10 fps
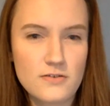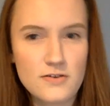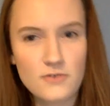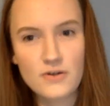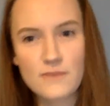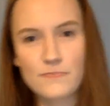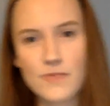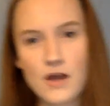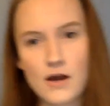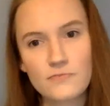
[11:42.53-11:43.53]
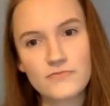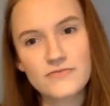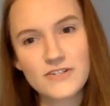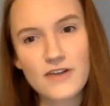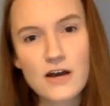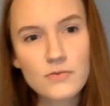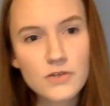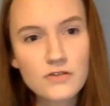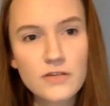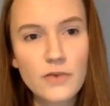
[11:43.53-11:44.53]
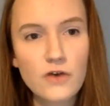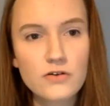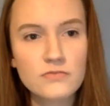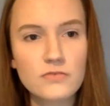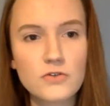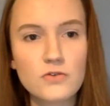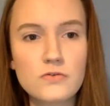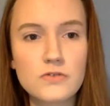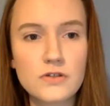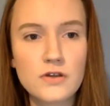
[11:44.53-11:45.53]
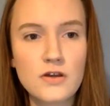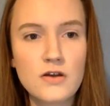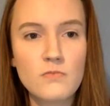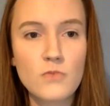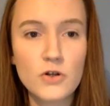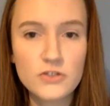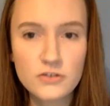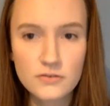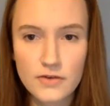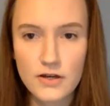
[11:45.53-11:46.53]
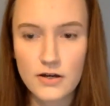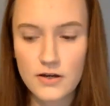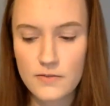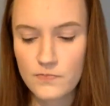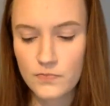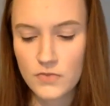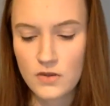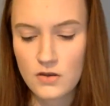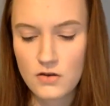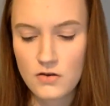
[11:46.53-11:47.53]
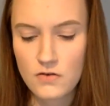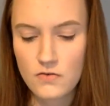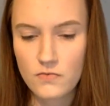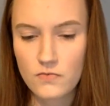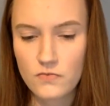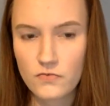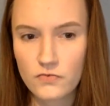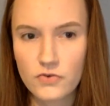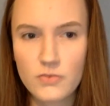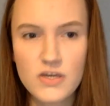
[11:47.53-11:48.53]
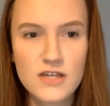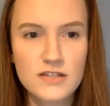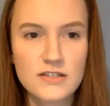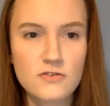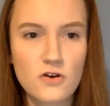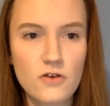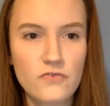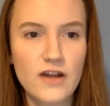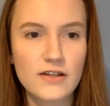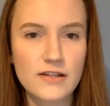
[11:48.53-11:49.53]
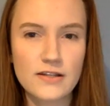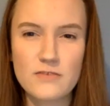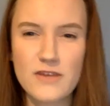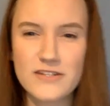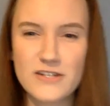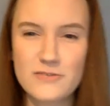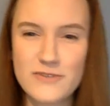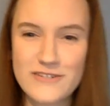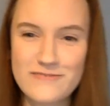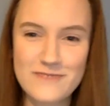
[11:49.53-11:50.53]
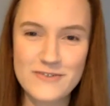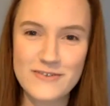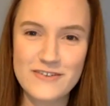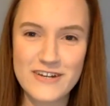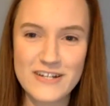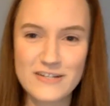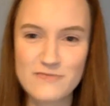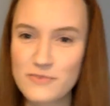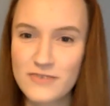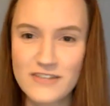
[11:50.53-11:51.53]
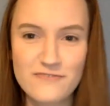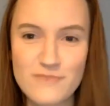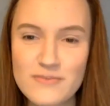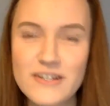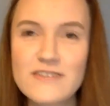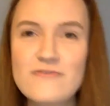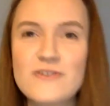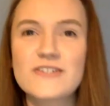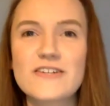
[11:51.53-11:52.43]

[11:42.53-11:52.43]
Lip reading: Great. So now I'm going to read a poem called Model. For me, it's got a fairly clear message, but sometimes when I've read it to people, they've been a bit confused.